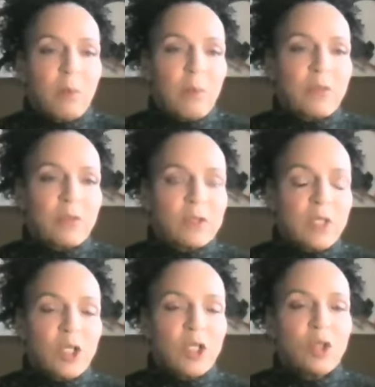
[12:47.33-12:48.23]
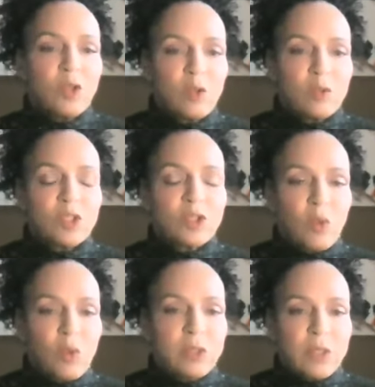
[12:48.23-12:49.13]
But there's a huge
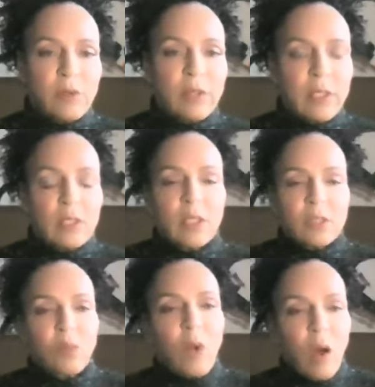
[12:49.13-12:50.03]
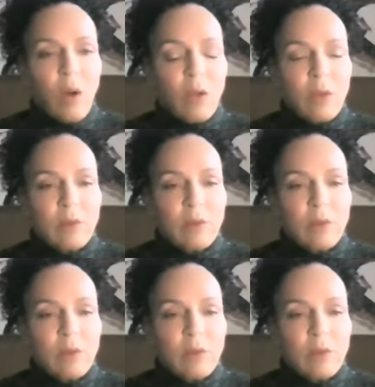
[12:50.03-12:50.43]
storage area as well.